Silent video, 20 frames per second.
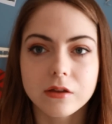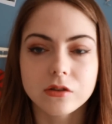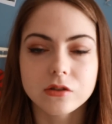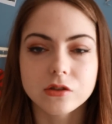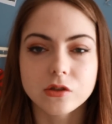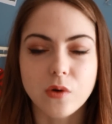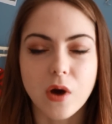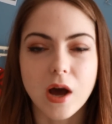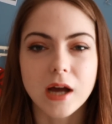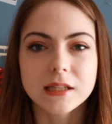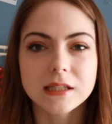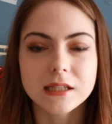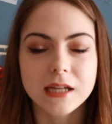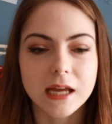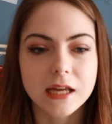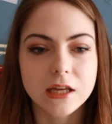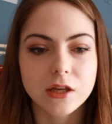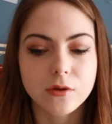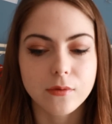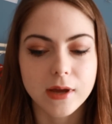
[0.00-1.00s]
So I did
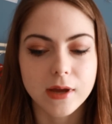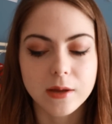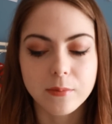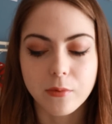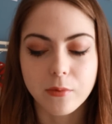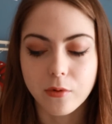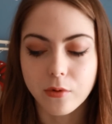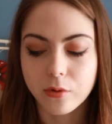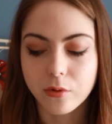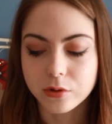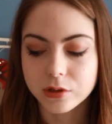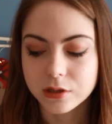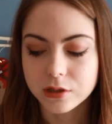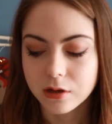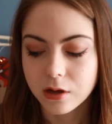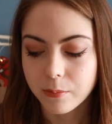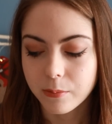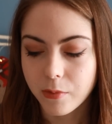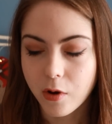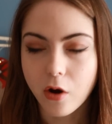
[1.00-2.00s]
AQA board,
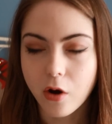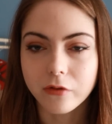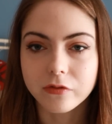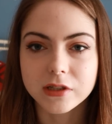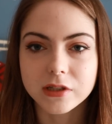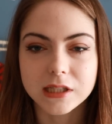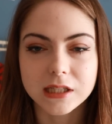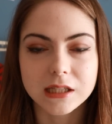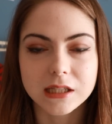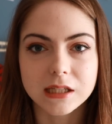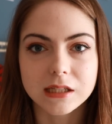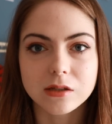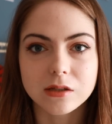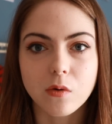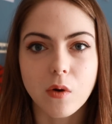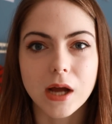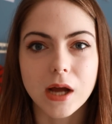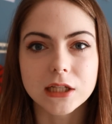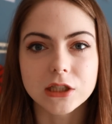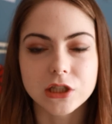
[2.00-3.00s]
but obviously these are
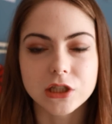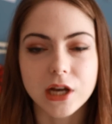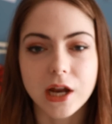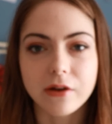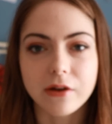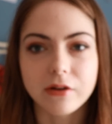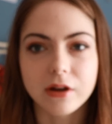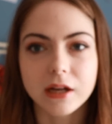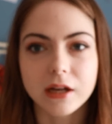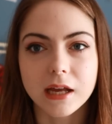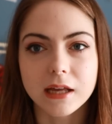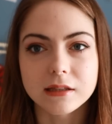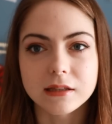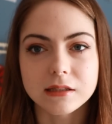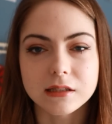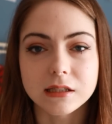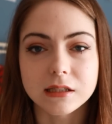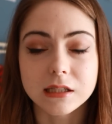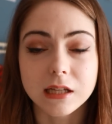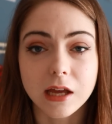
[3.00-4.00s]
quite generic
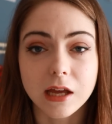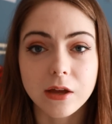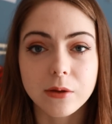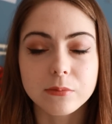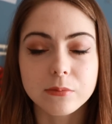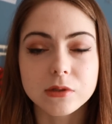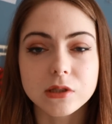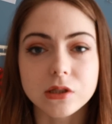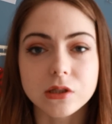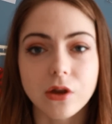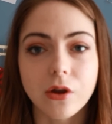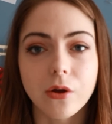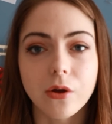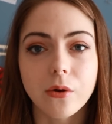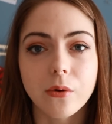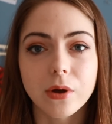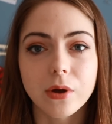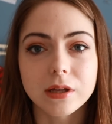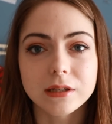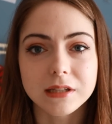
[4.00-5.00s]
hints and tips,
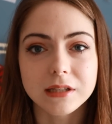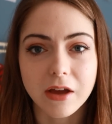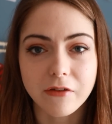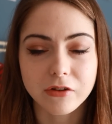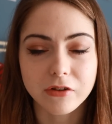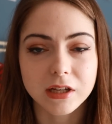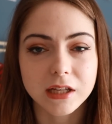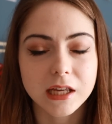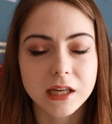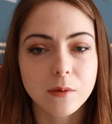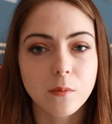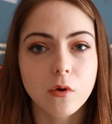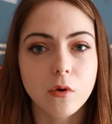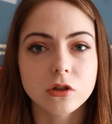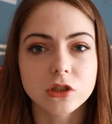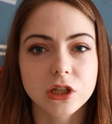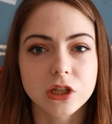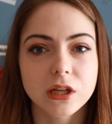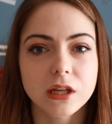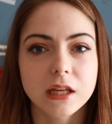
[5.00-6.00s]
so definitely keep
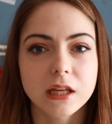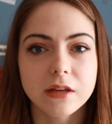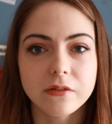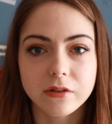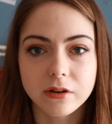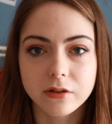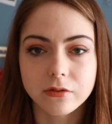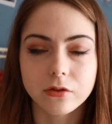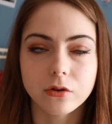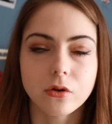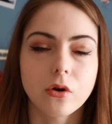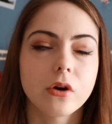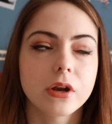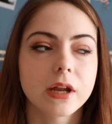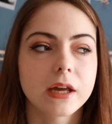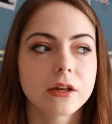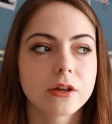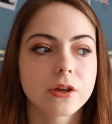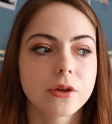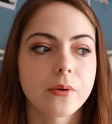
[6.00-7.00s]
watching even if you're not on
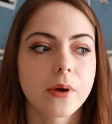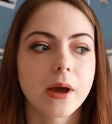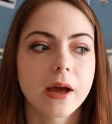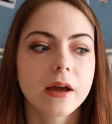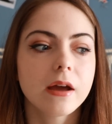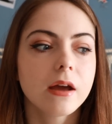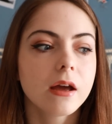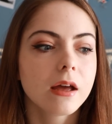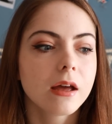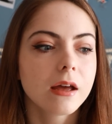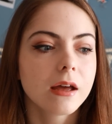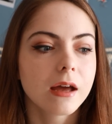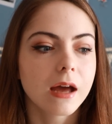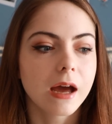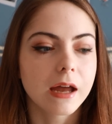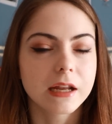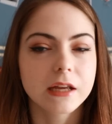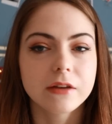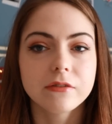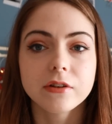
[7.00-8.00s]
AQA.
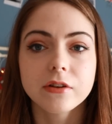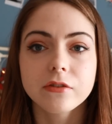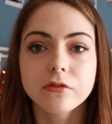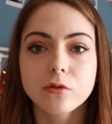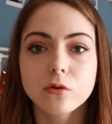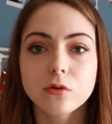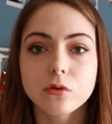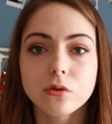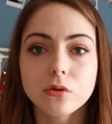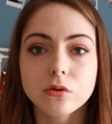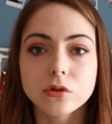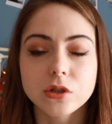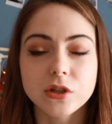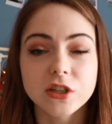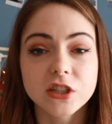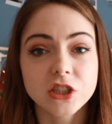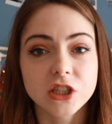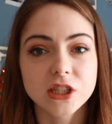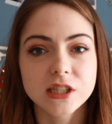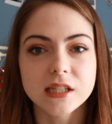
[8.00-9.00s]
And even if you're
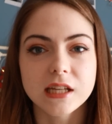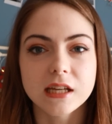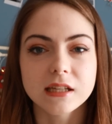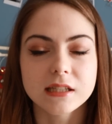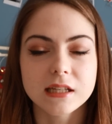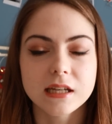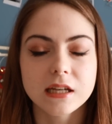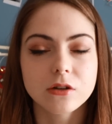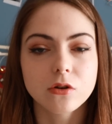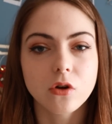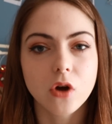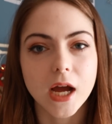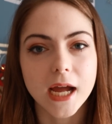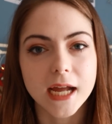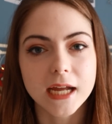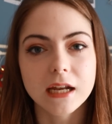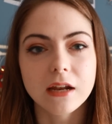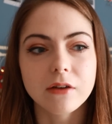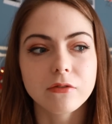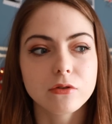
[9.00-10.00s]
doing GCSE and not
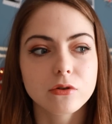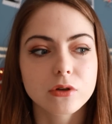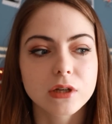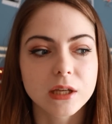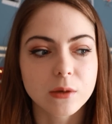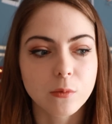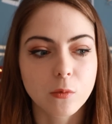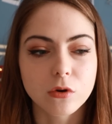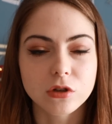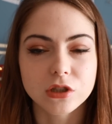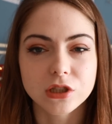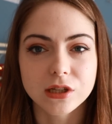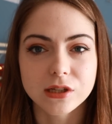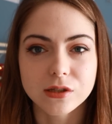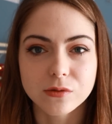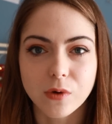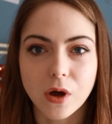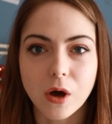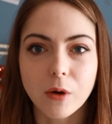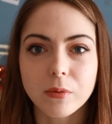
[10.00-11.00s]
A-level, keep watching
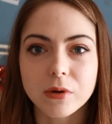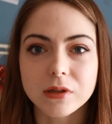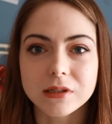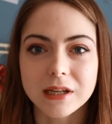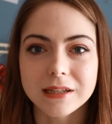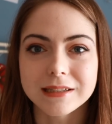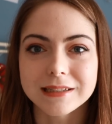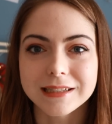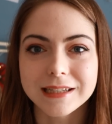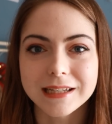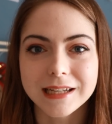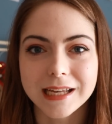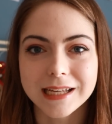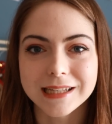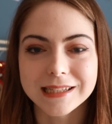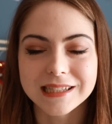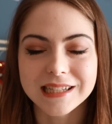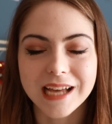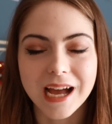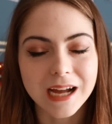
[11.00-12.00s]
as well, because I did
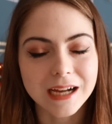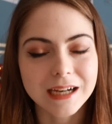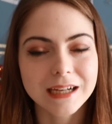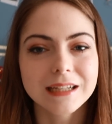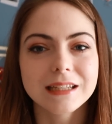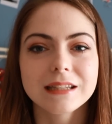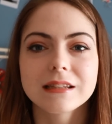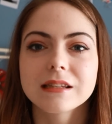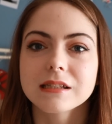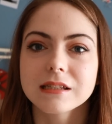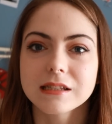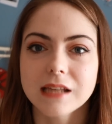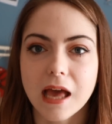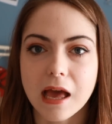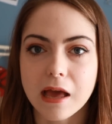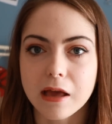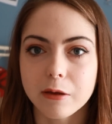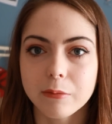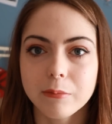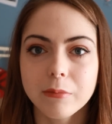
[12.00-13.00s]
exactly the
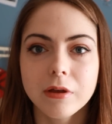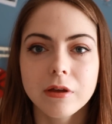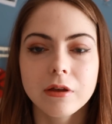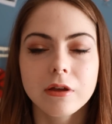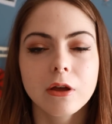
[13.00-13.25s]
same